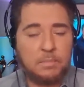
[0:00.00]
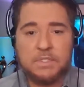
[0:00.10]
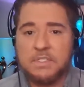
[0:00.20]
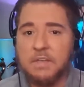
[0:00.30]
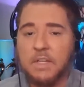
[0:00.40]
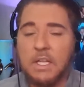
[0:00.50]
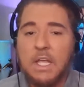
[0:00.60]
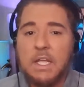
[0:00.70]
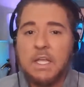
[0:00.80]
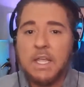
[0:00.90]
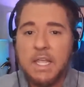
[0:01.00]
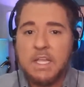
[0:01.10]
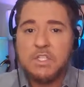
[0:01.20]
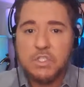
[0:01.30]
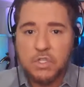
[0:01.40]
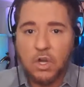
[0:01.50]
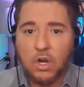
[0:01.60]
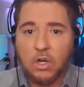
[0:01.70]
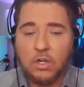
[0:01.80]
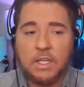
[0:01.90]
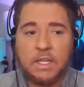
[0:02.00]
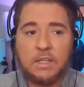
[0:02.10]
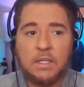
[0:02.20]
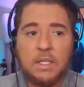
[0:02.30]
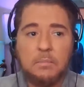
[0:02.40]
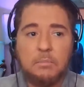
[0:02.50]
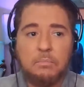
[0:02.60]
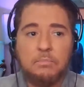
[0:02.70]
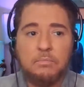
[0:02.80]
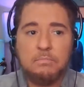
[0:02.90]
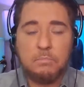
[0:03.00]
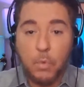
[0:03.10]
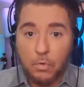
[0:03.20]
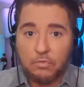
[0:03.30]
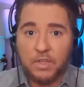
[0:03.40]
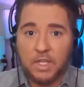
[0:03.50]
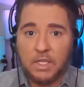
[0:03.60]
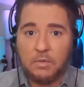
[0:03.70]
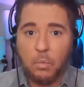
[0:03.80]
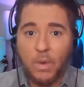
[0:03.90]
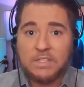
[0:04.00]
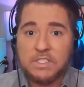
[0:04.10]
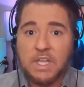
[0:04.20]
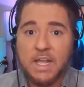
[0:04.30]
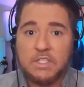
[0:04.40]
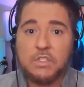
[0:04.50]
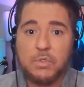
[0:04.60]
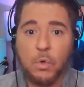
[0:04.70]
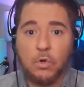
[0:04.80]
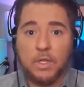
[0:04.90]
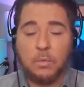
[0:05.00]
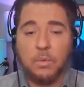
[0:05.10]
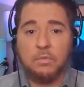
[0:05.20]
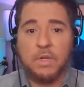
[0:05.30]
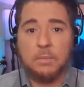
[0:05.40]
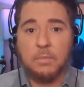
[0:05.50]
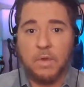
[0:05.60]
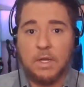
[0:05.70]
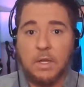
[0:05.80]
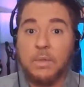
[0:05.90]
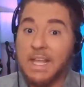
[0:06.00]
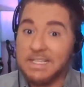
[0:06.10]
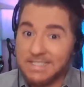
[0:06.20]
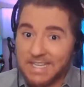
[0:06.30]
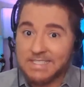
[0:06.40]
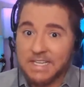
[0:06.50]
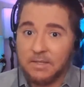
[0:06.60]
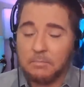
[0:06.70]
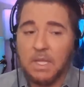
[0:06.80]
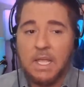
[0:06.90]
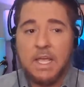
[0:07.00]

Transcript: Pacific he starred in the movie, West Side Story with Rita Moreno. Yes, that's him.